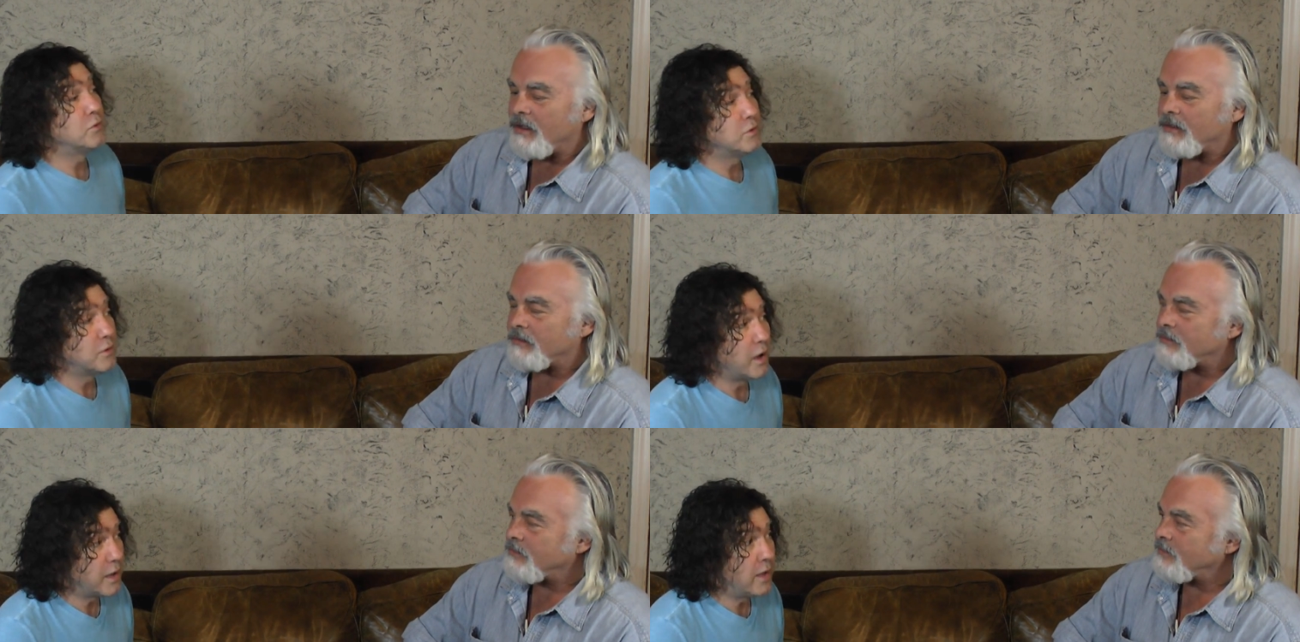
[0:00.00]
Speaker 1: a
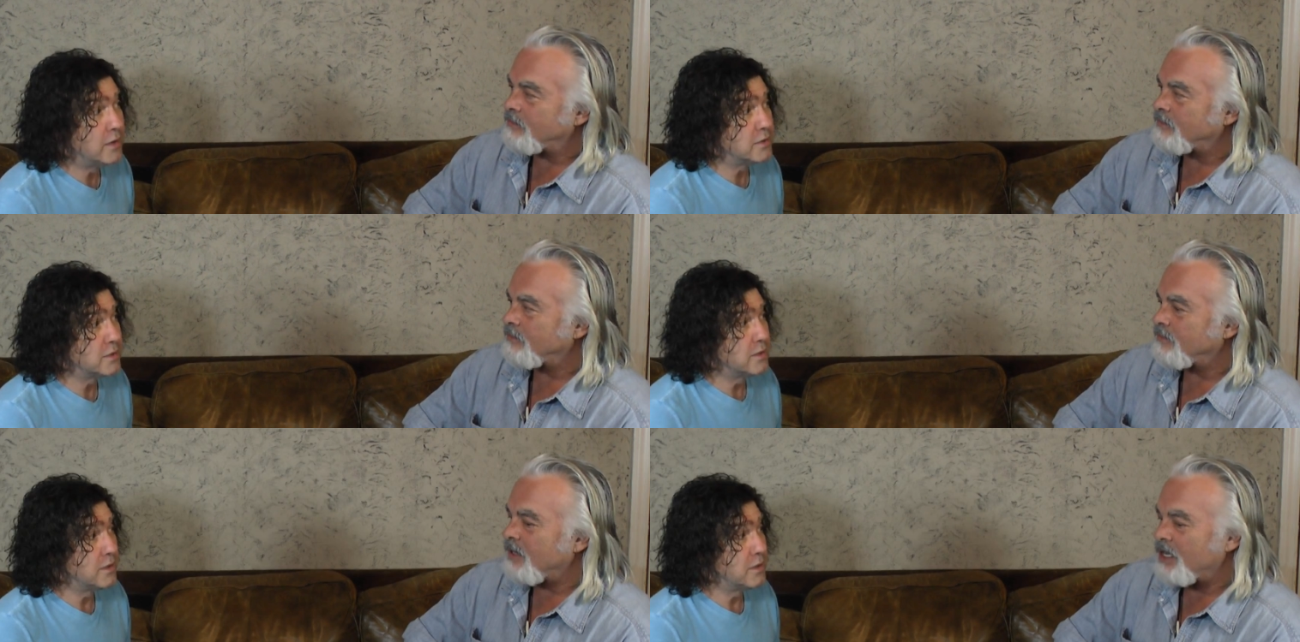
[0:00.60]
hiatus.
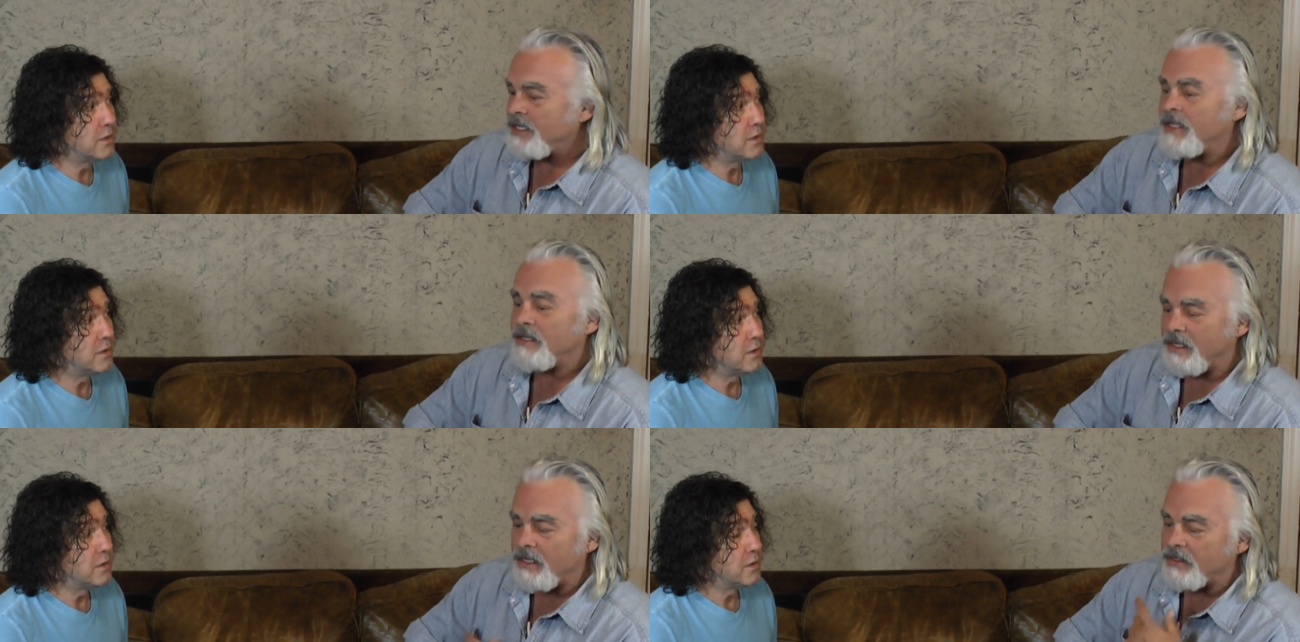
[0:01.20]
I
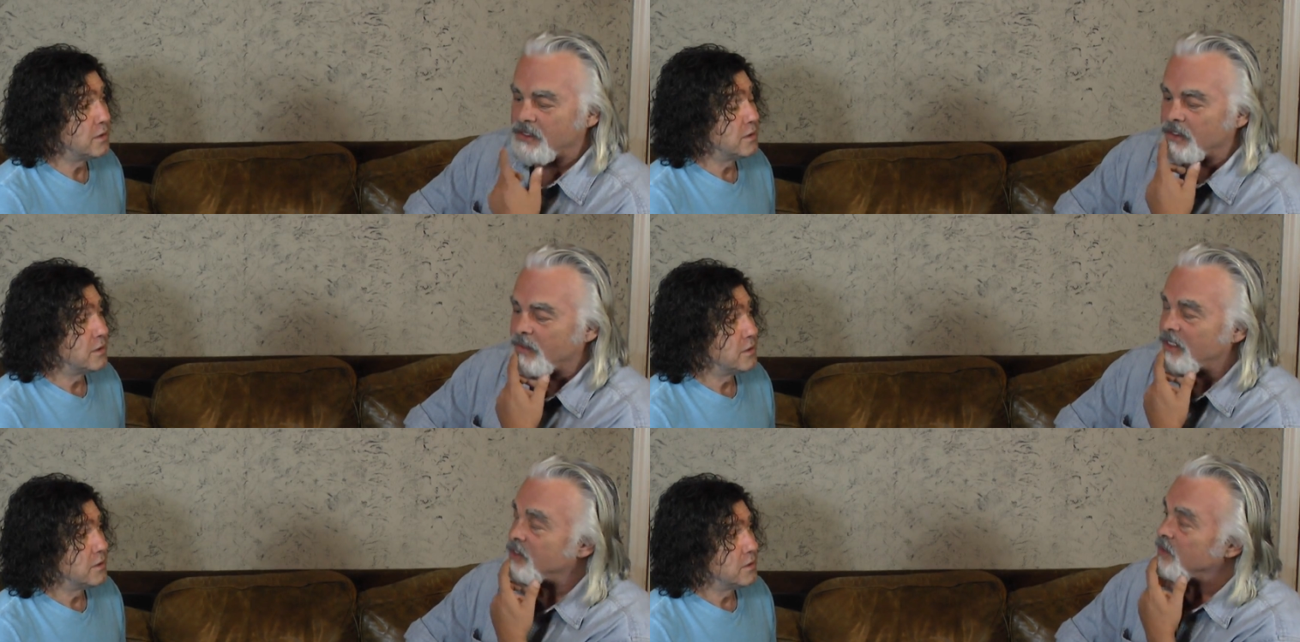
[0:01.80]
did, yeah. I took
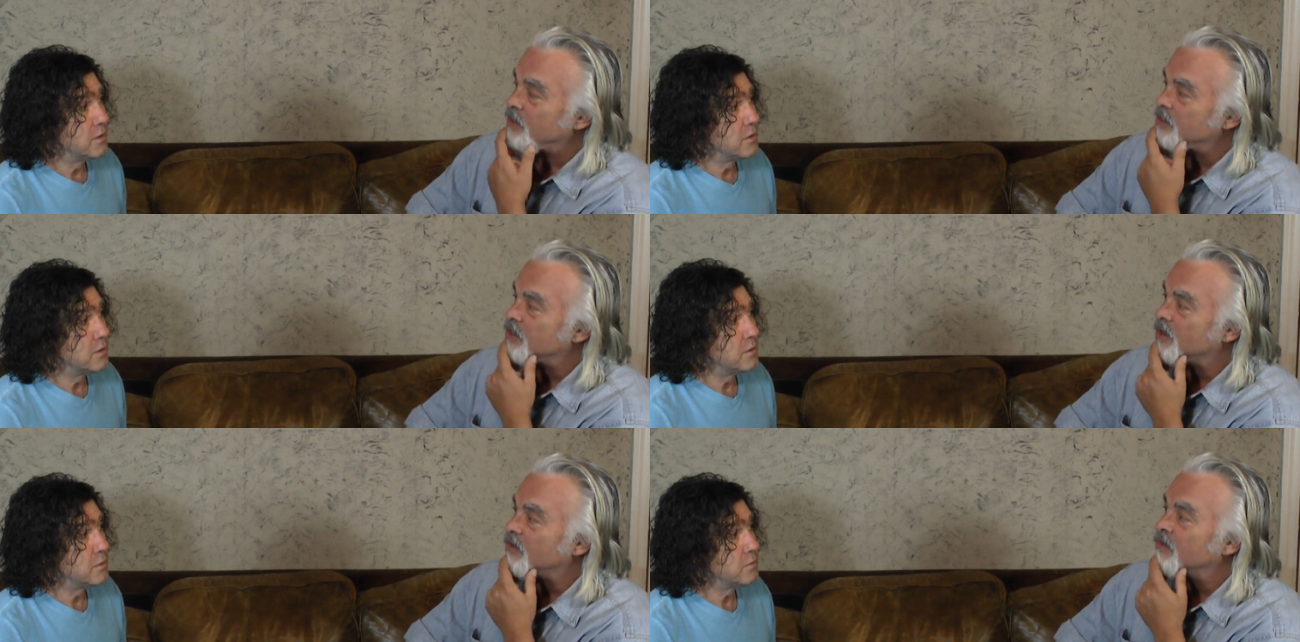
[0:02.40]
about two
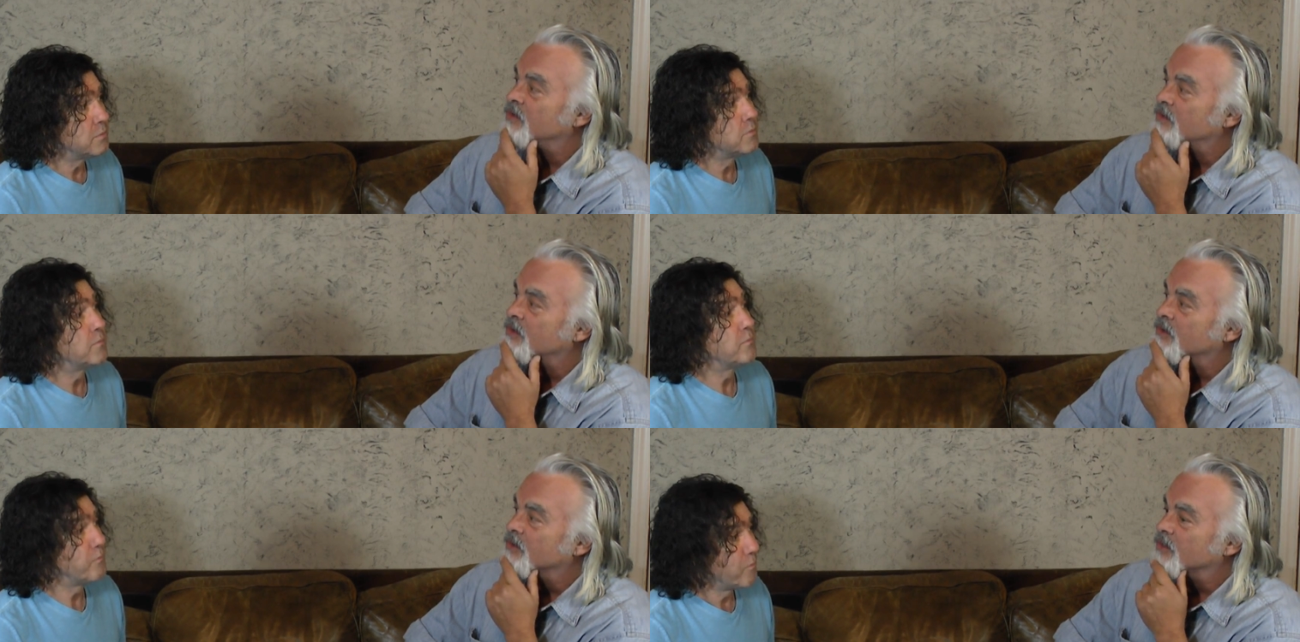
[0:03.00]
years off
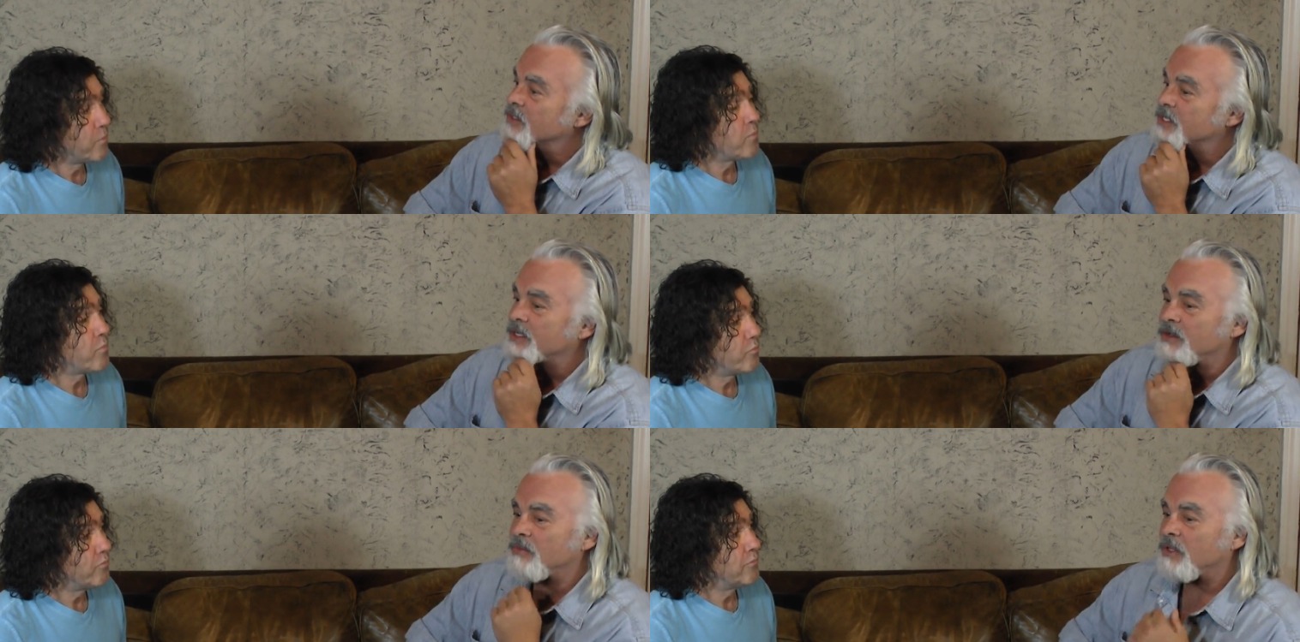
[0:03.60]
because
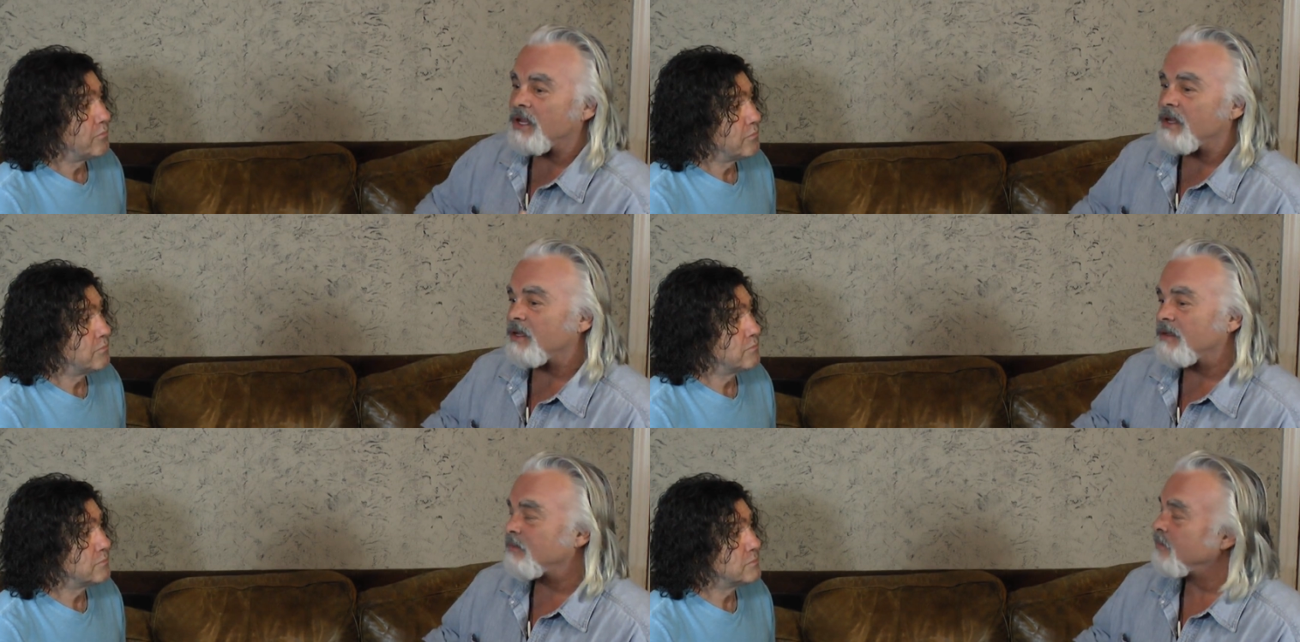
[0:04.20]
I couldn't play
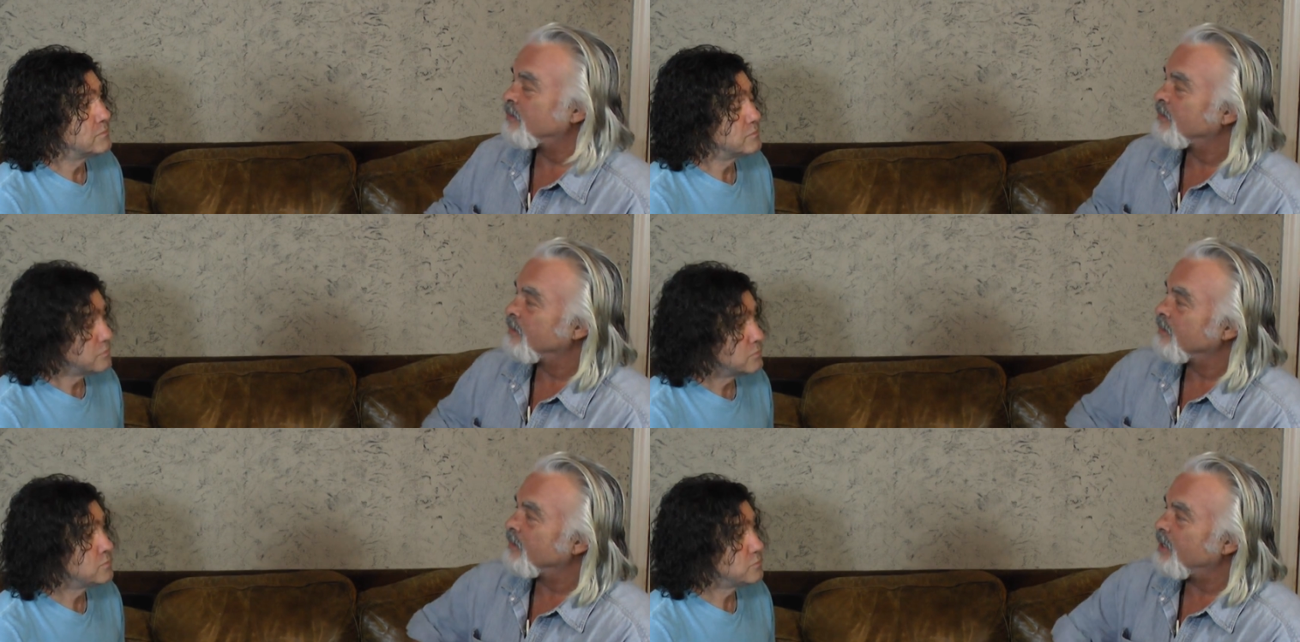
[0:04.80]

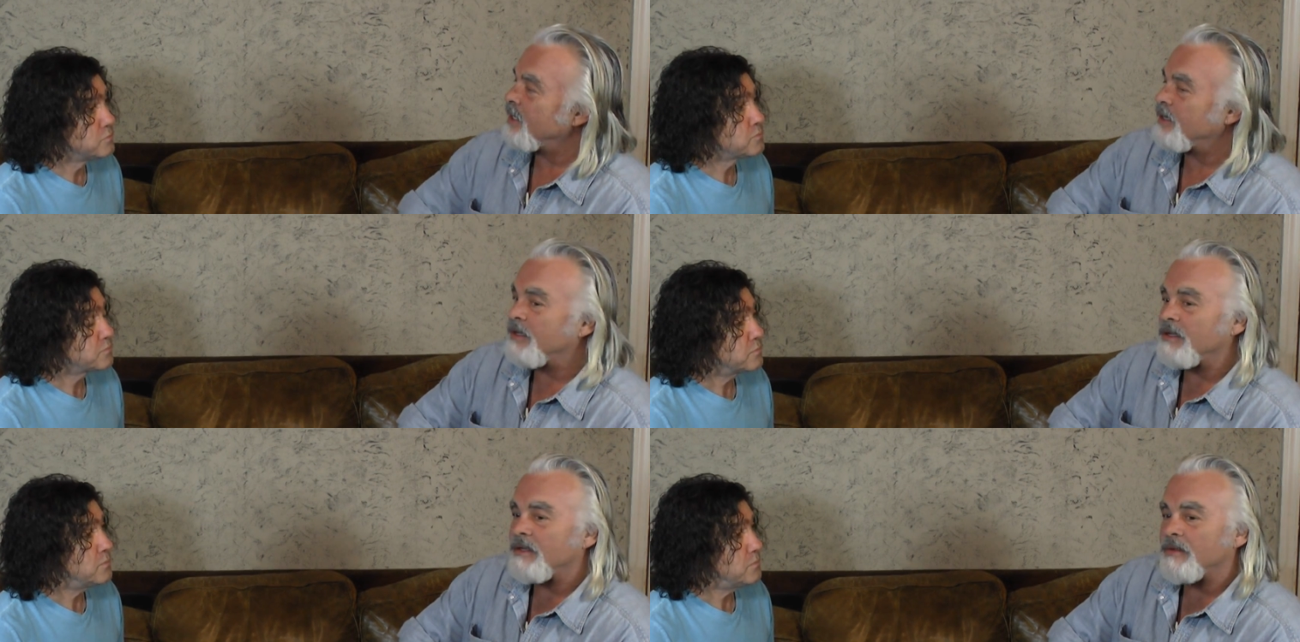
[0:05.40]
and
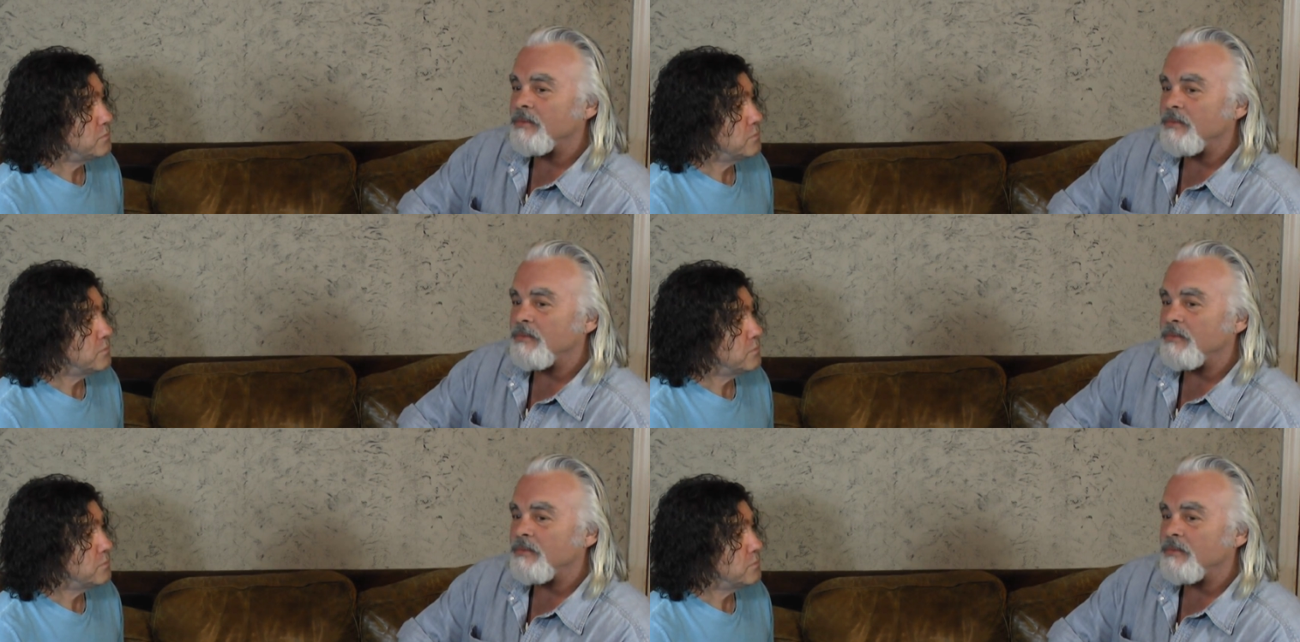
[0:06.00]
uh,